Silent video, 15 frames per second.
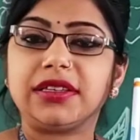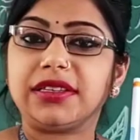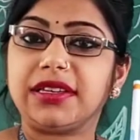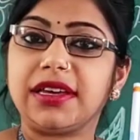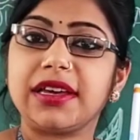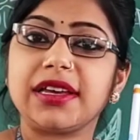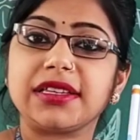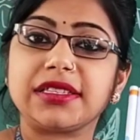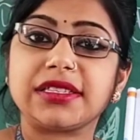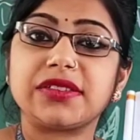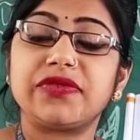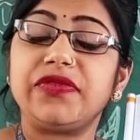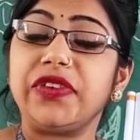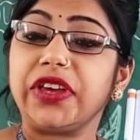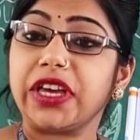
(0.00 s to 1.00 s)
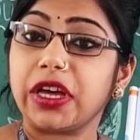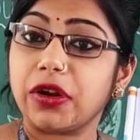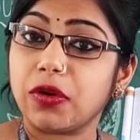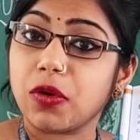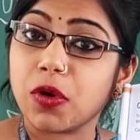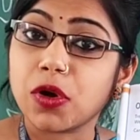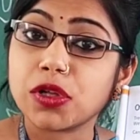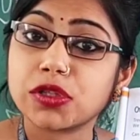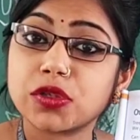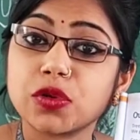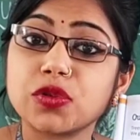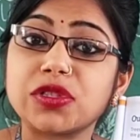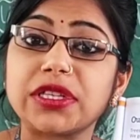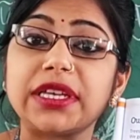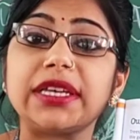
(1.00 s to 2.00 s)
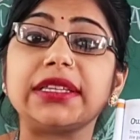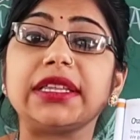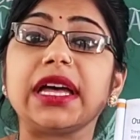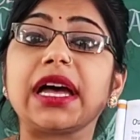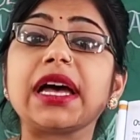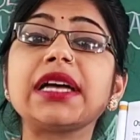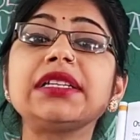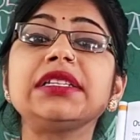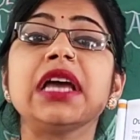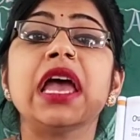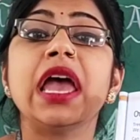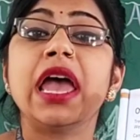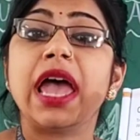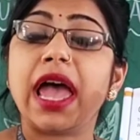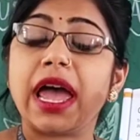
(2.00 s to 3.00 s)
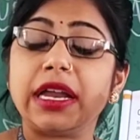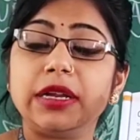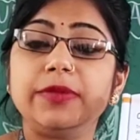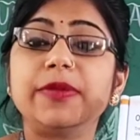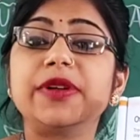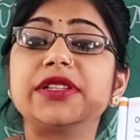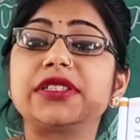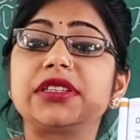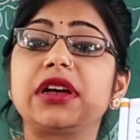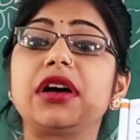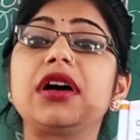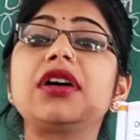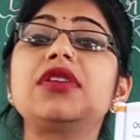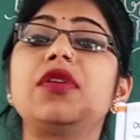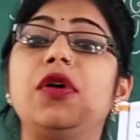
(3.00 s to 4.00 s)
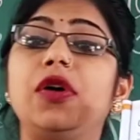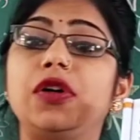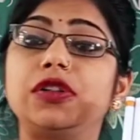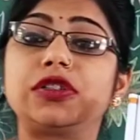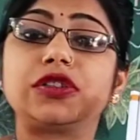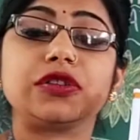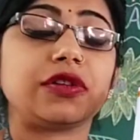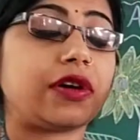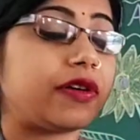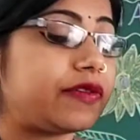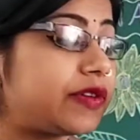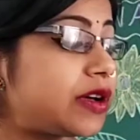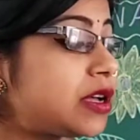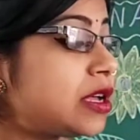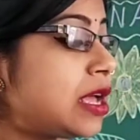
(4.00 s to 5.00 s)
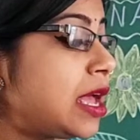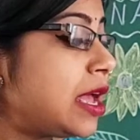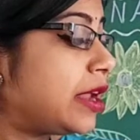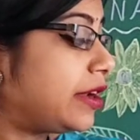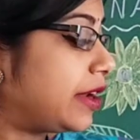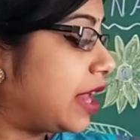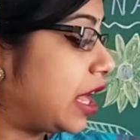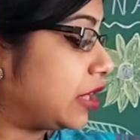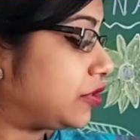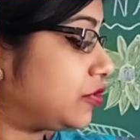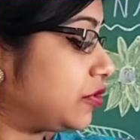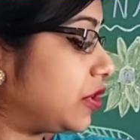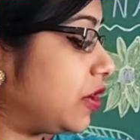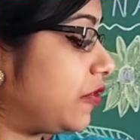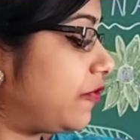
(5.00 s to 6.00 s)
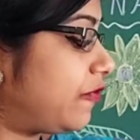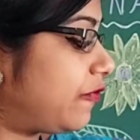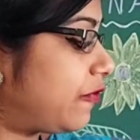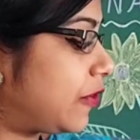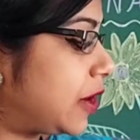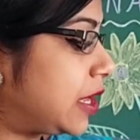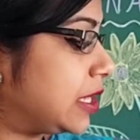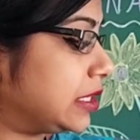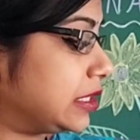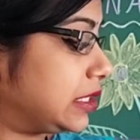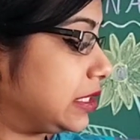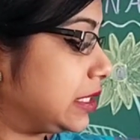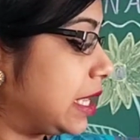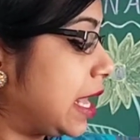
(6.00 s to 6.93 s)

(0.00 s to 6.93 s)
Yes, we can also see that animals are also our natural friends.